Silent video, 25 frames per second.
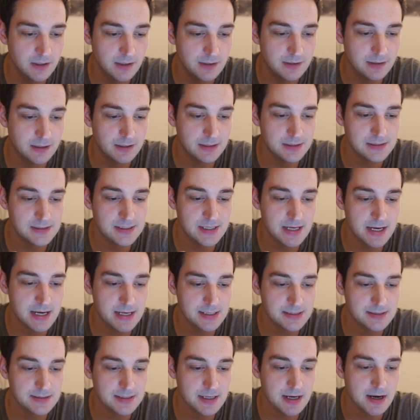that it
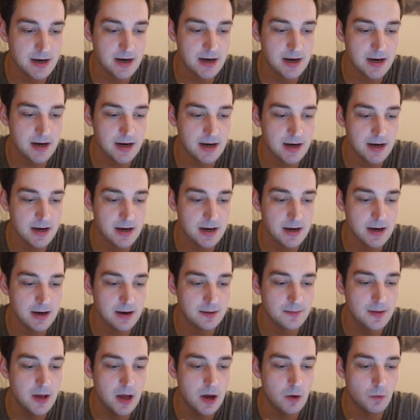says,
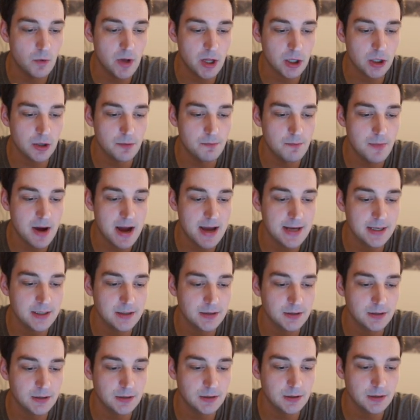welcome
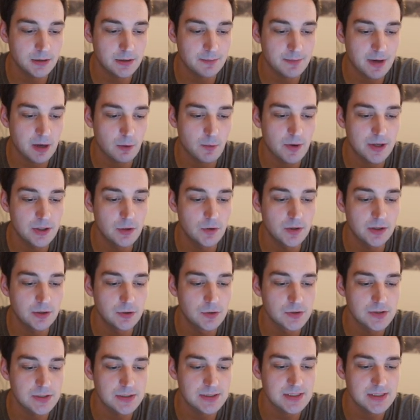Michael. And by the way, you can use a